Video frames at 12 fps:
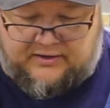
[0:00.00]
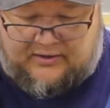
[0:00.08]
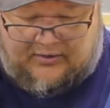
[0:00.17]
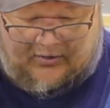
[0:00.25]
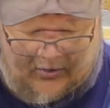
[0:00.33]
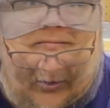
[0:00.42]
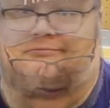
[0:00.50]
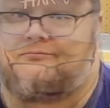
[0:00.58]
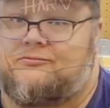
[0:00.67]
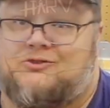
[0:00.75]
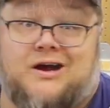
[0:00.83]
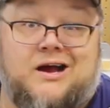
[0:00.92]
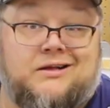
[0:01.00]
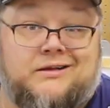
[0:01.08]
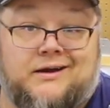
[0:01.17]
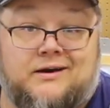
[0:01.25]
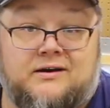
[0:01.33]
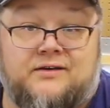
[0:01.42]
and trial and
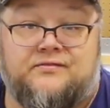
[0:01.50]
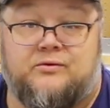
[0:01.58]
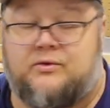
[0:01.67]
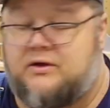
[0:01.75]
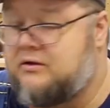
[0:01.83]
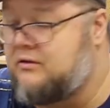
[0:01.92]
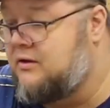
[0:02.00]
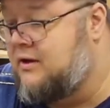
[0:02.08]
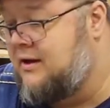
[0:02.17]
error, if you will,